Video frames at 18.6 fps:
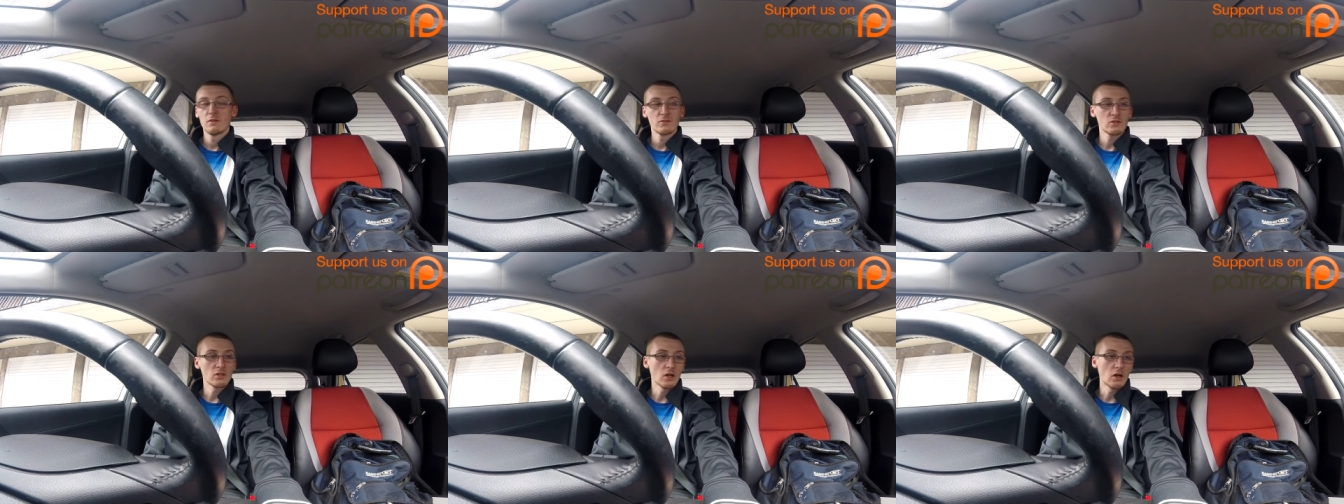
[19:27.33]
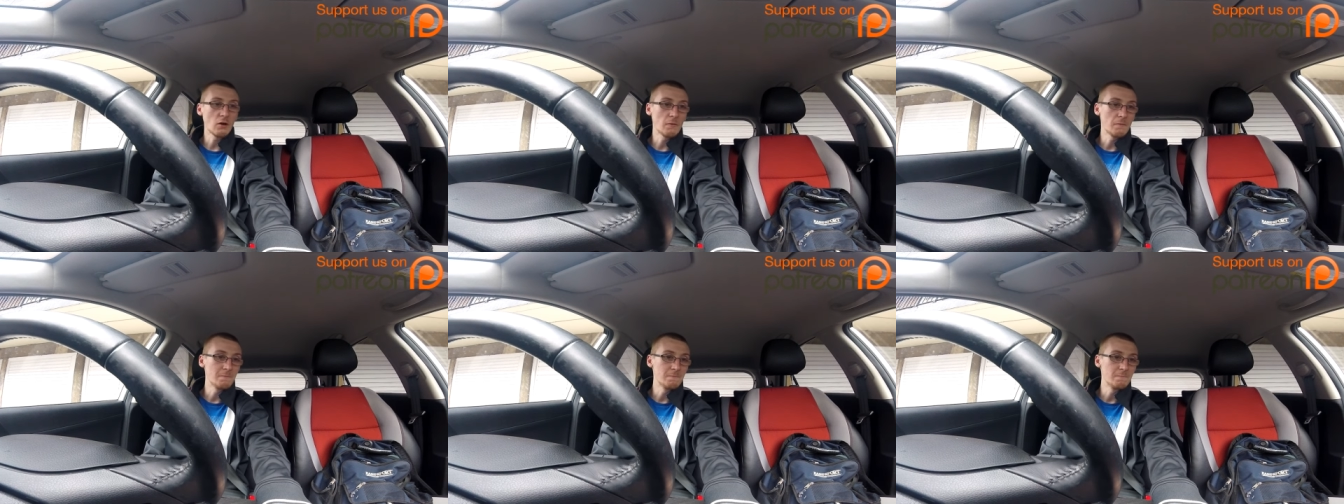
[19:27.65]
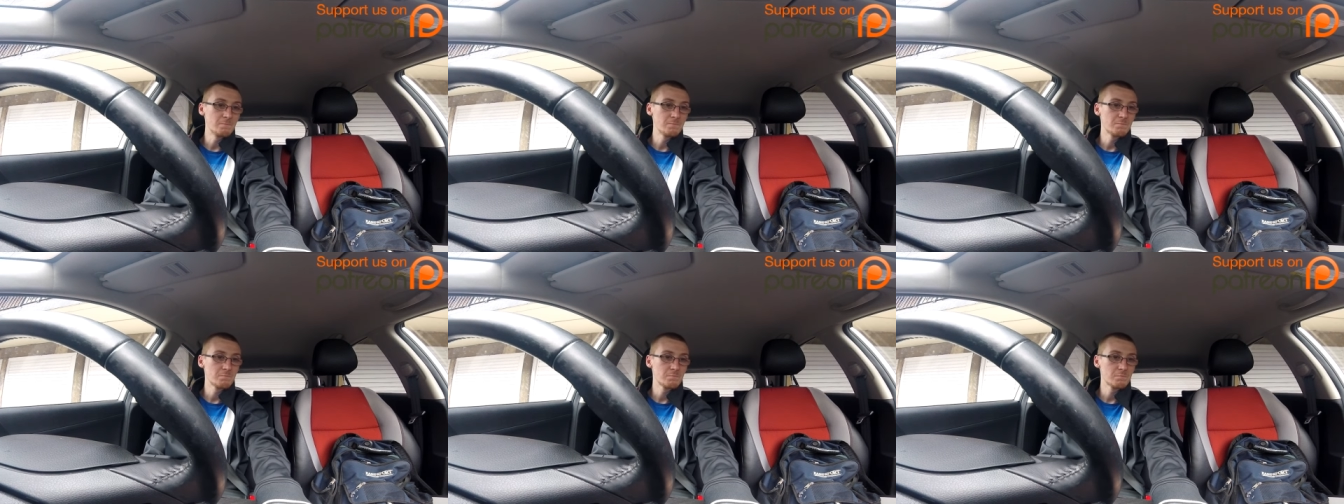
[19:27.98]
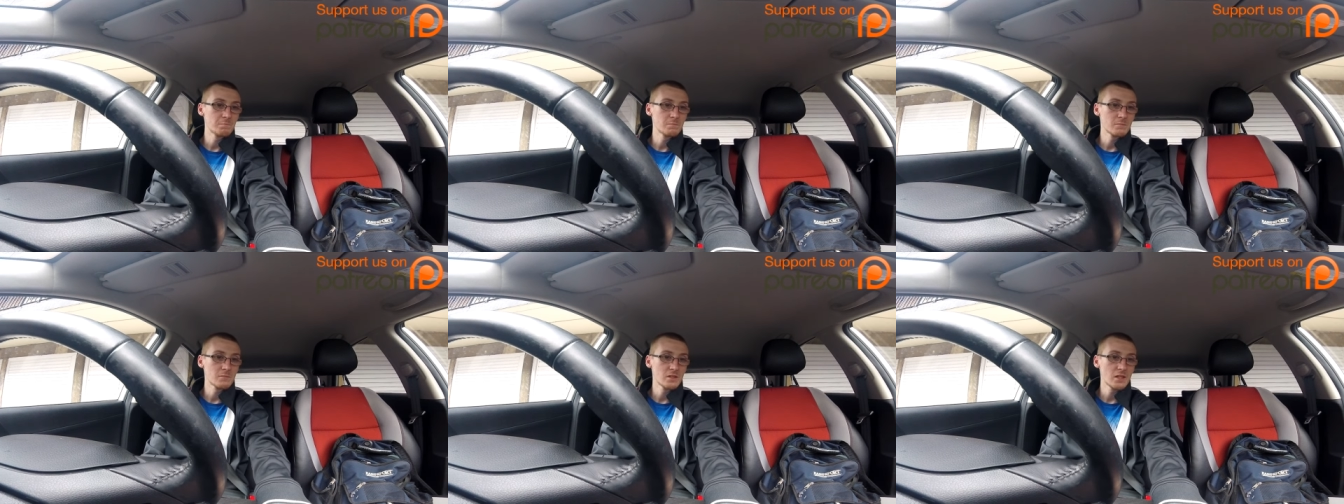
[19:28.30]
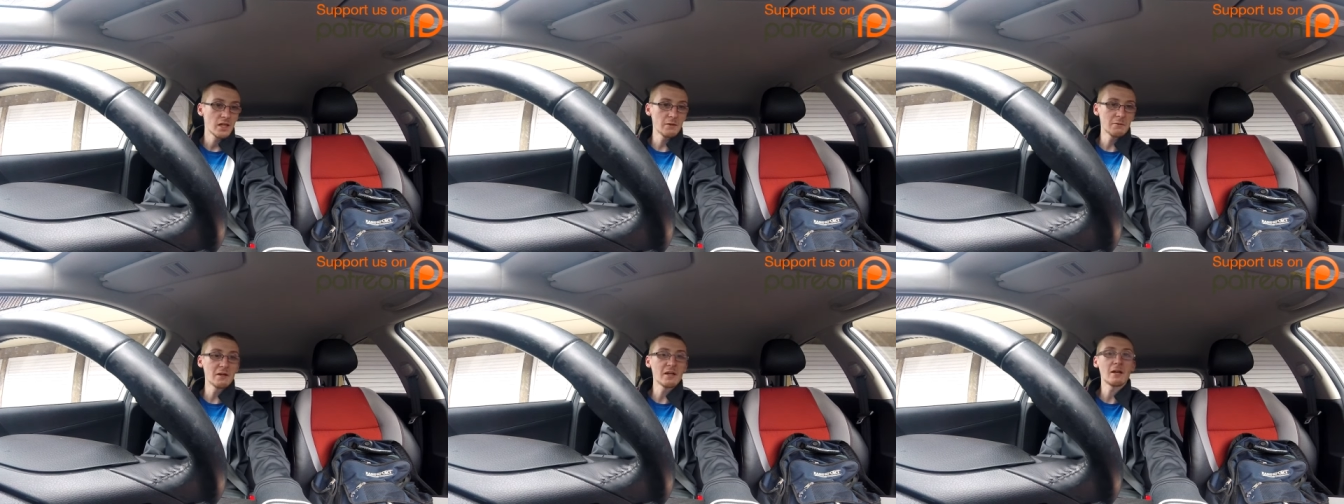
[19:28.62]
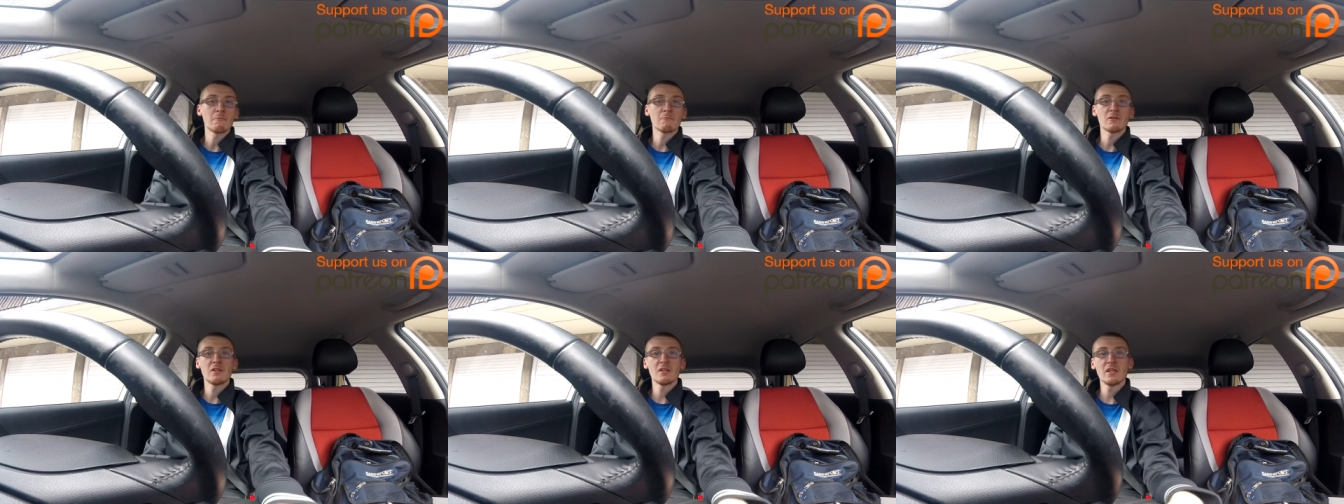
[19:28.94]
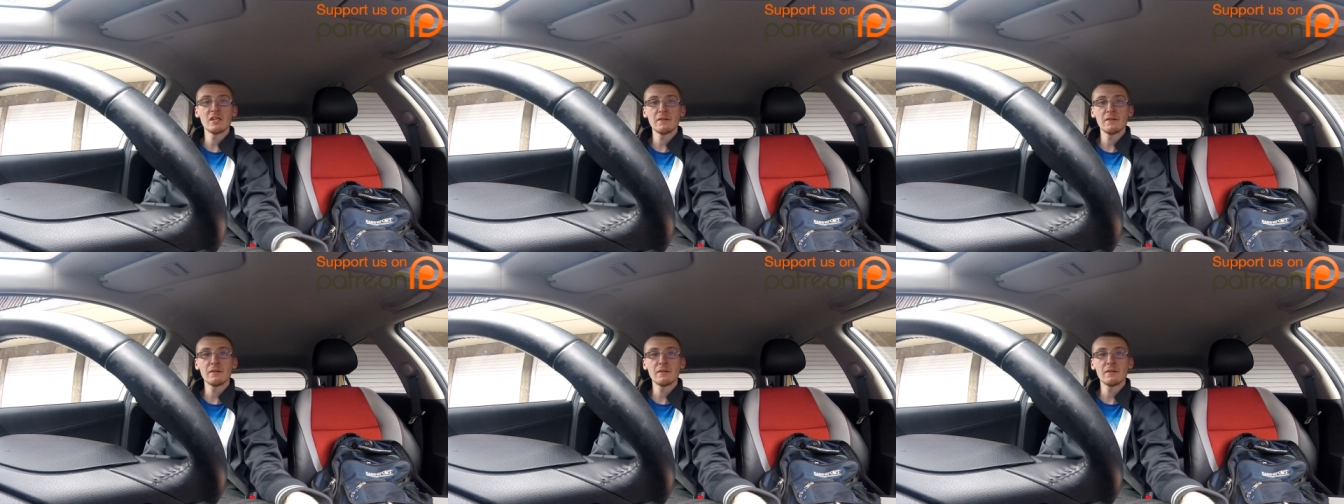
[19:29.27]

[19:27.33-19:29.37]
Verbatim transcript: So anyway, I'm going to